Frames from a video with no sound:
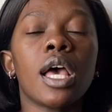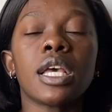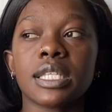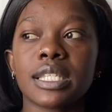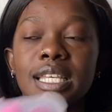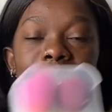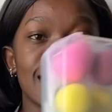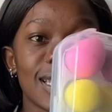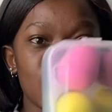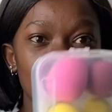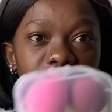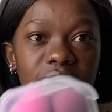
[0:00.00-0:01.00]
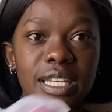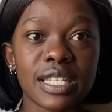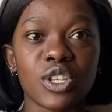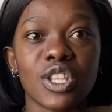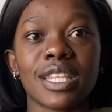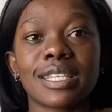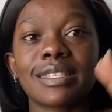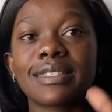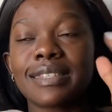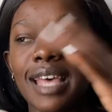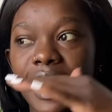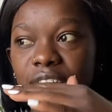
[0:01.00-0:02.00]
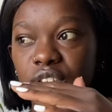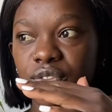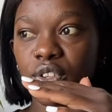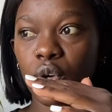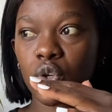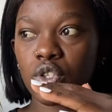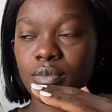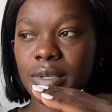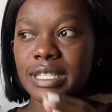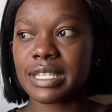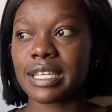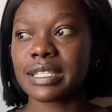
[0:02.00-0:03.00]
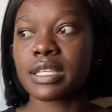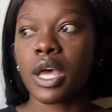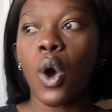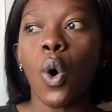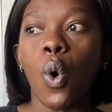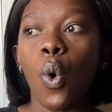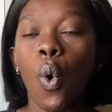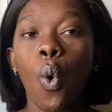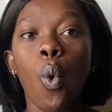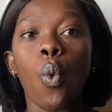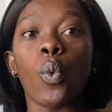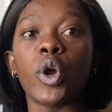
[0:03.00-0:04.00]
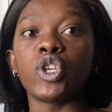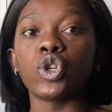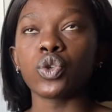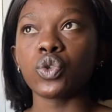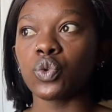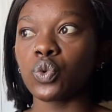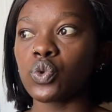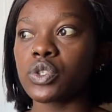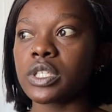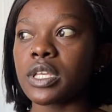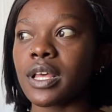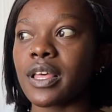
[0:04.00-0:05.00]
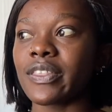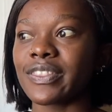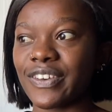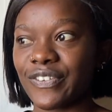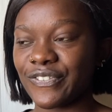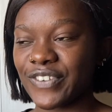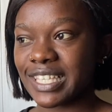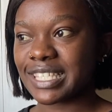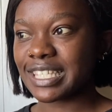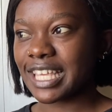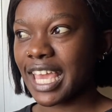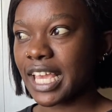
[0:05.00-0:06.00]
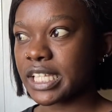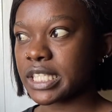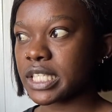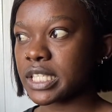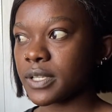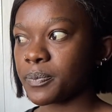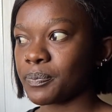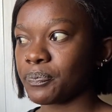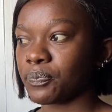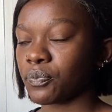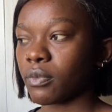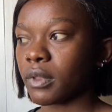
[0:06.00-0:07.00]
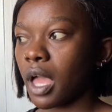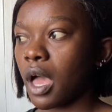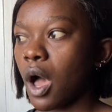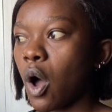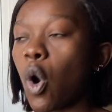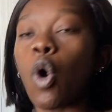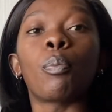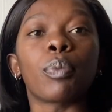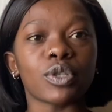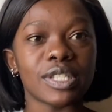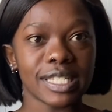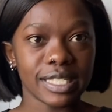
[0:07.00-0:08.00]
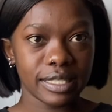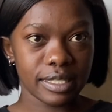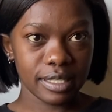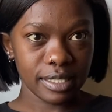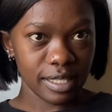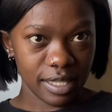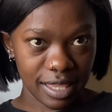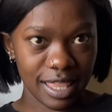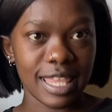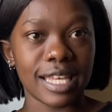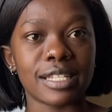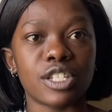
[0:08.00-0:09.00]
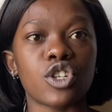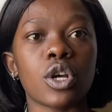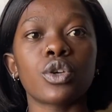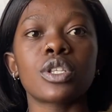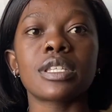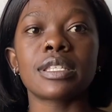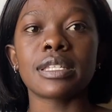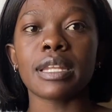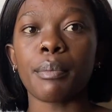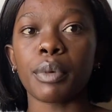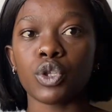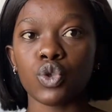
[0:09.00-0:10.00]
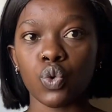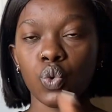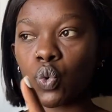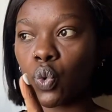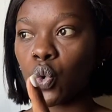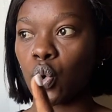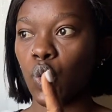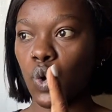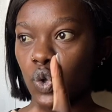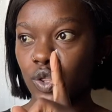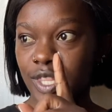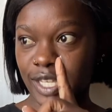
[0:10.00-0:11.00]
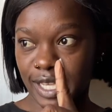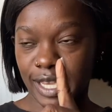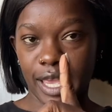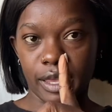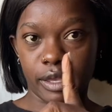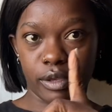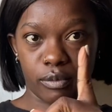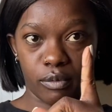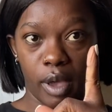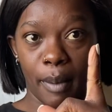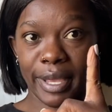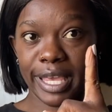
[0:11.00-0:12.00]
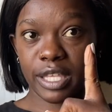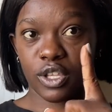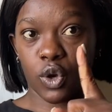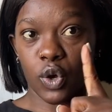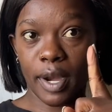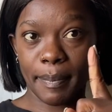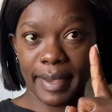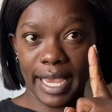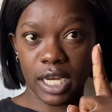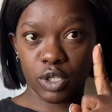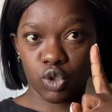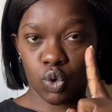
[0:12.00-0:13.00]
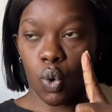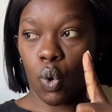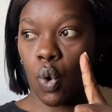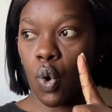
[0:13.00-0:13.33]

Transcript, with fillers: so this one is on the side of the cosmetics when you use the first gate opposite the Dragon City number two, the a Corner Pegane store.